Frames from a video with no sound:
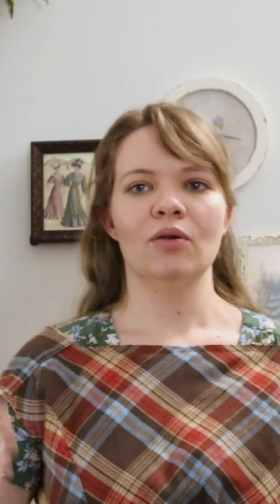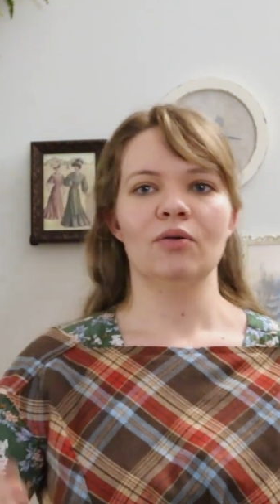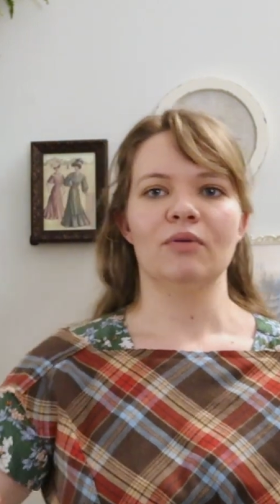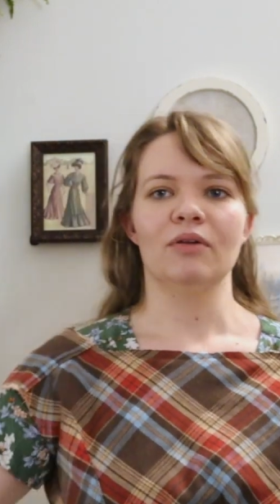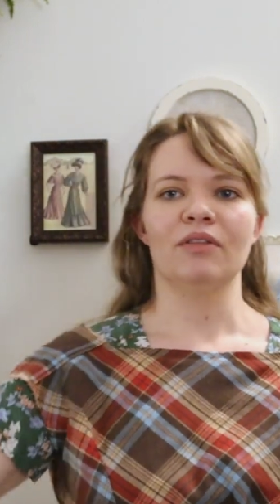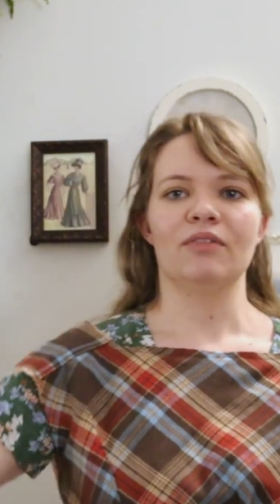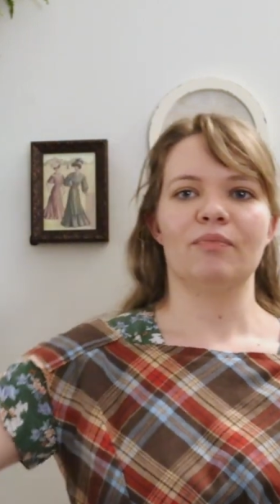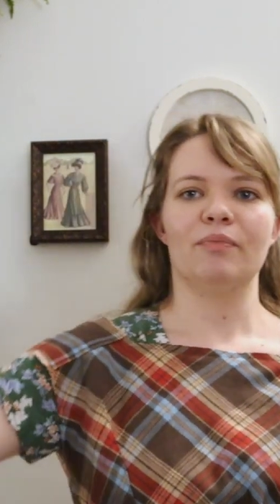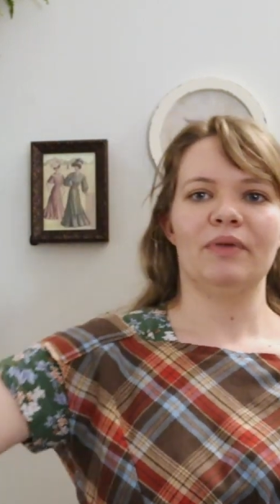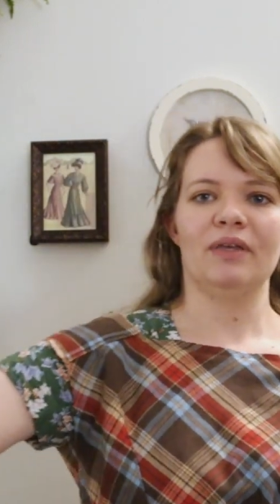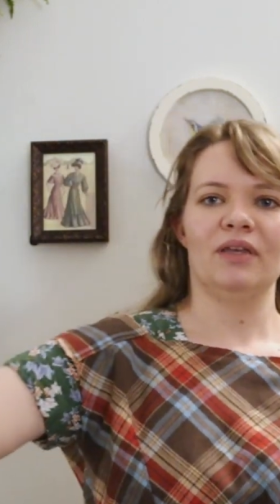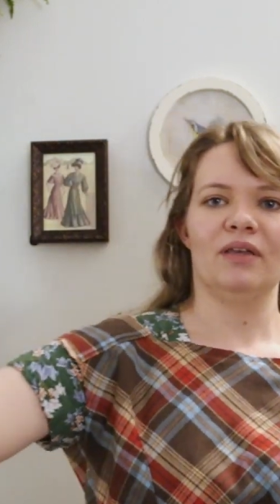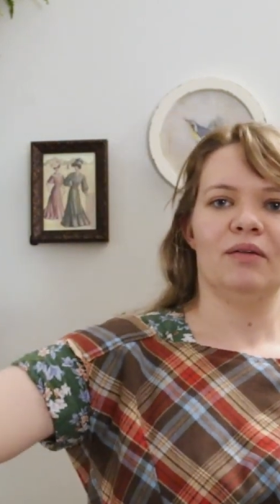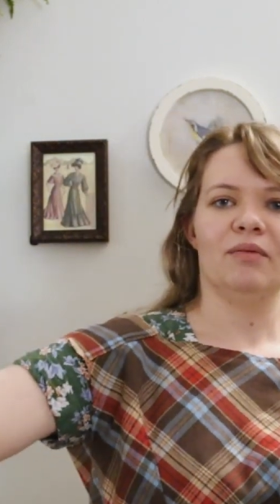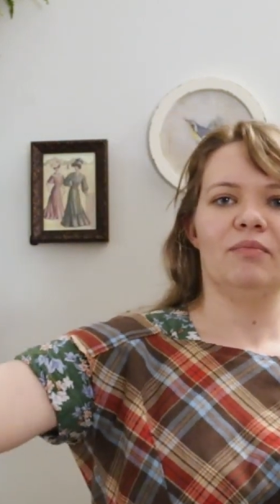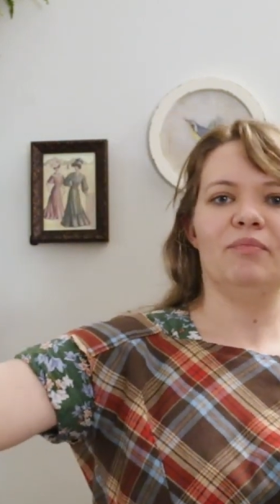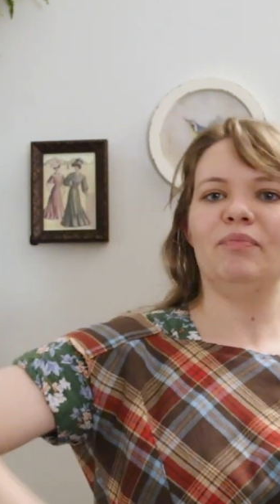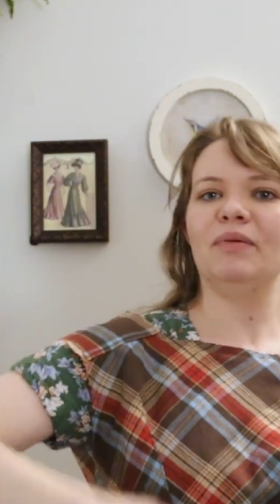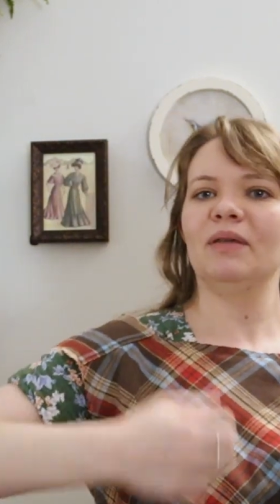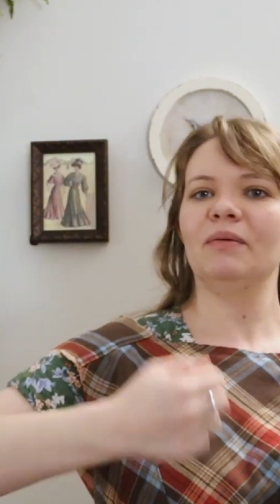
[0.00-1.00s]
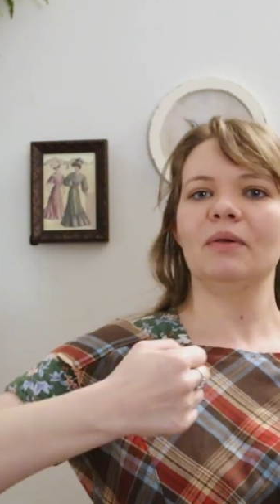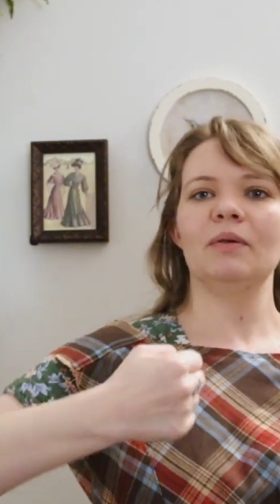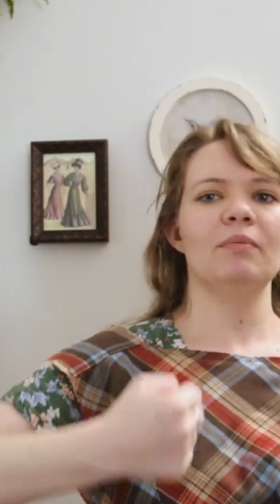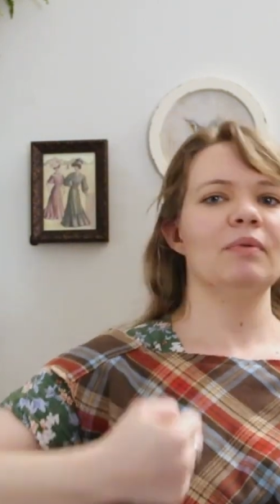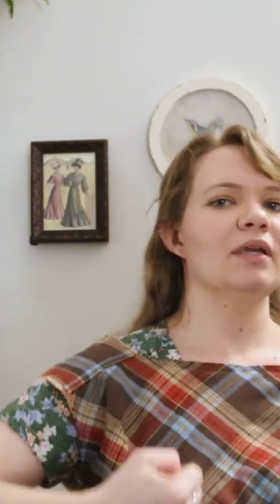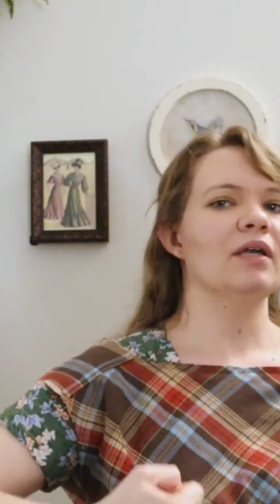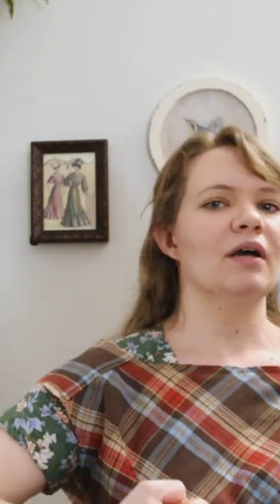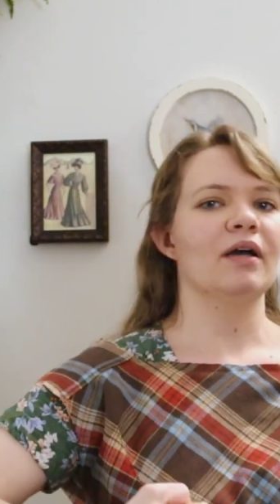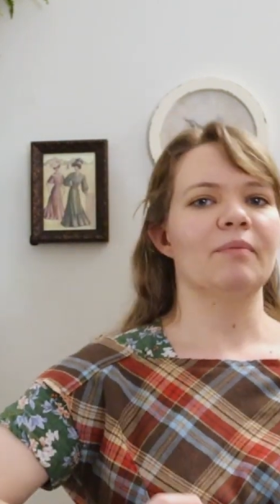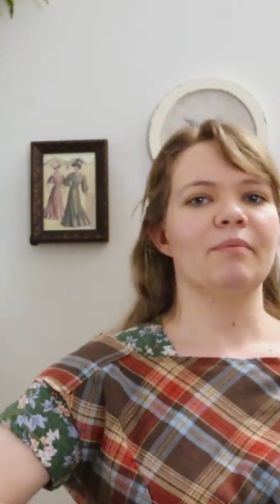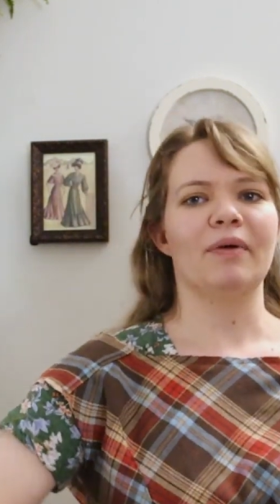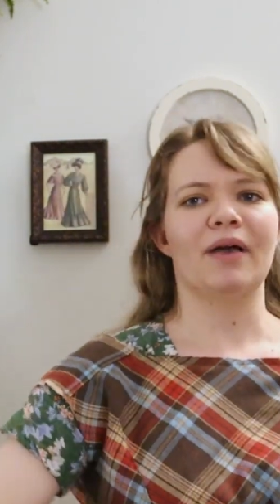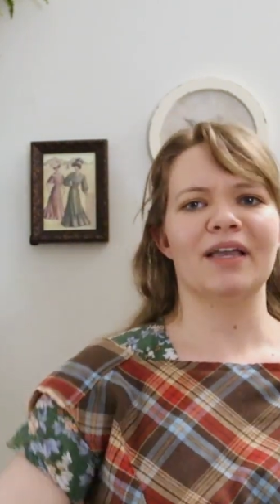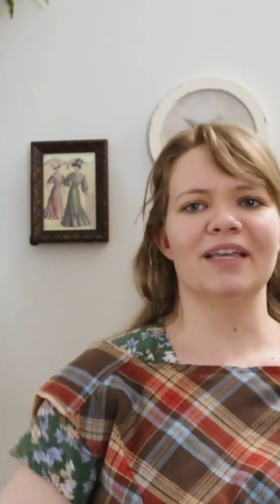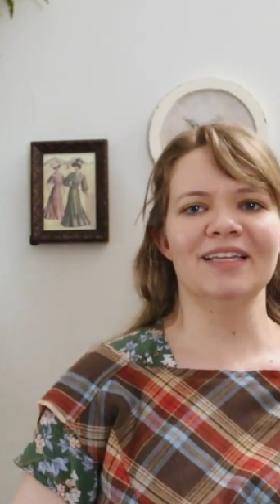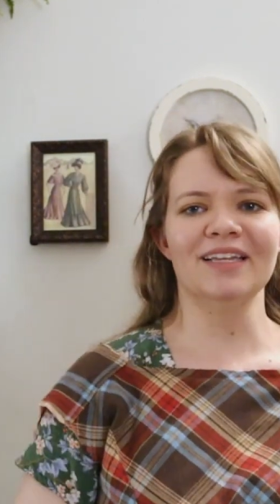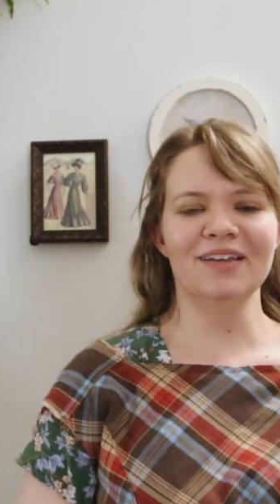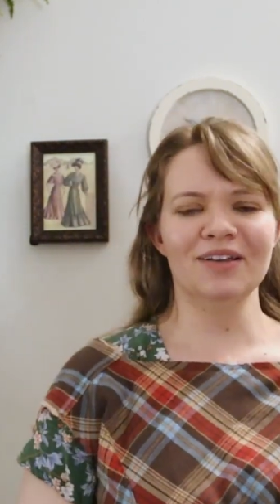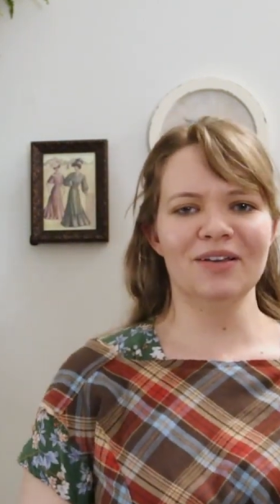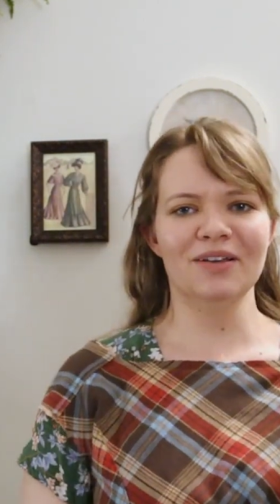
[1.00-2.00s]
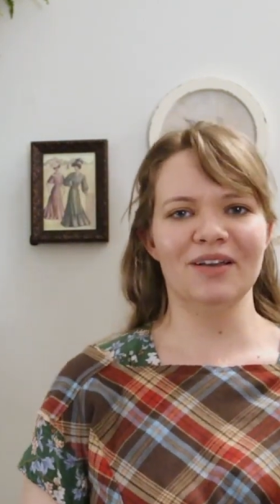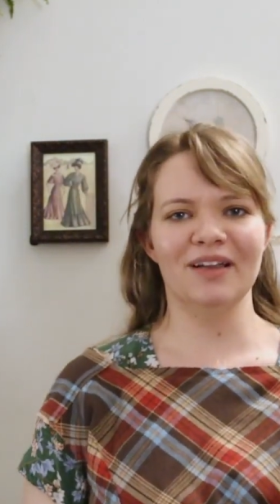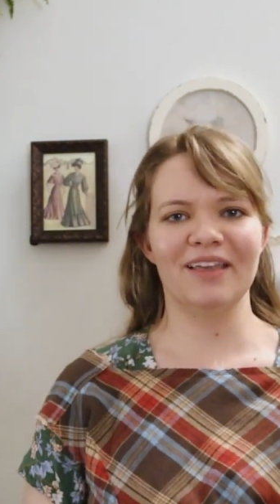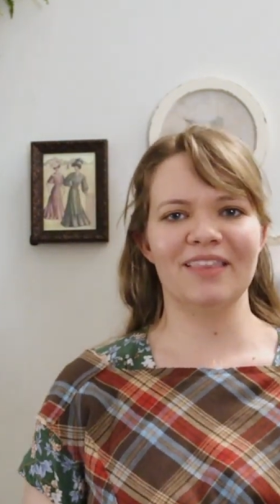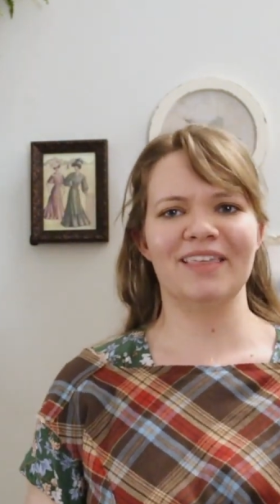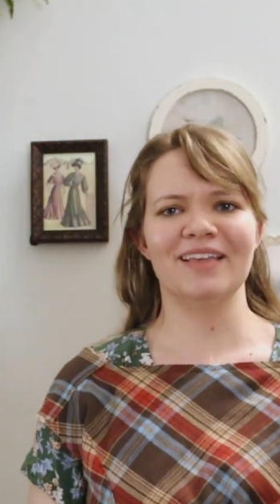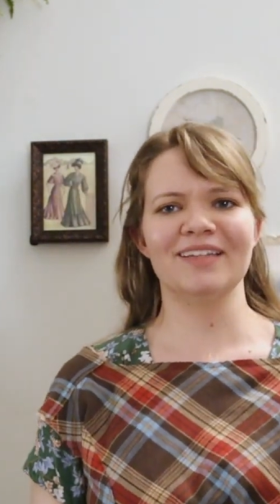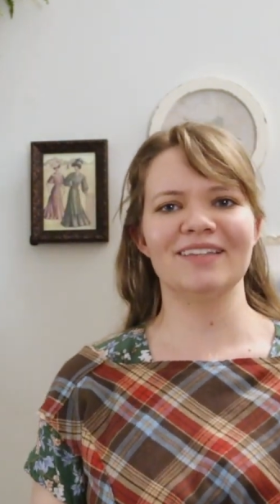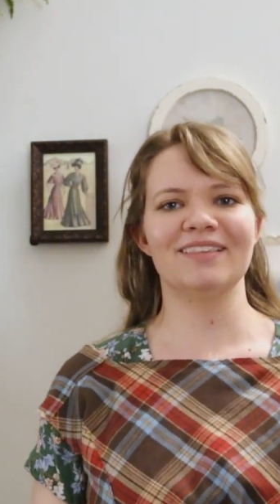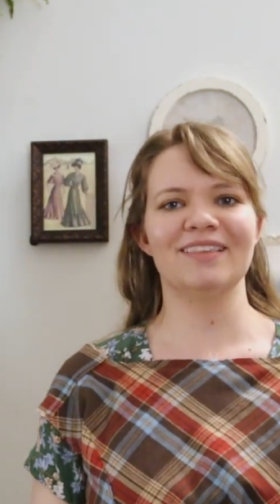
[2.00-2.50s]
with big I didn't